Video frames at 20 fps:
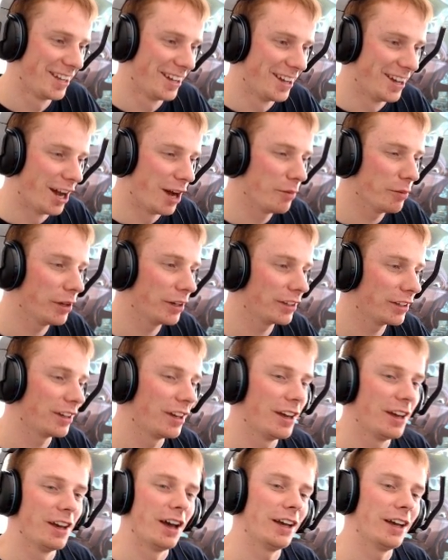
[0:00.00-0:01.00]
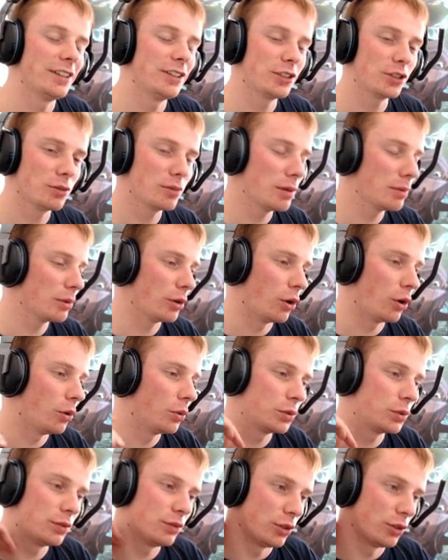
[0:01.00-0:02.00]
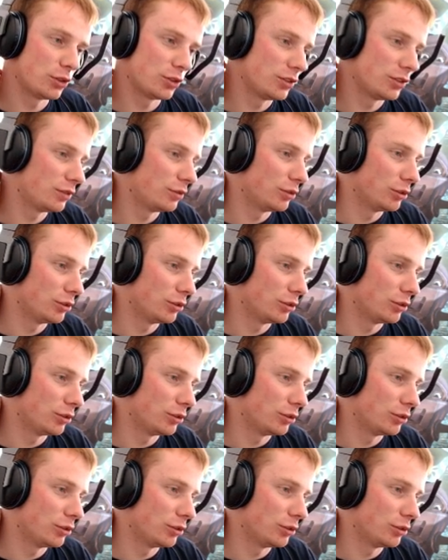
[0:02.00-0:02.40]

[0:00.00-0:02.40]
I'm like, I just remember older versions of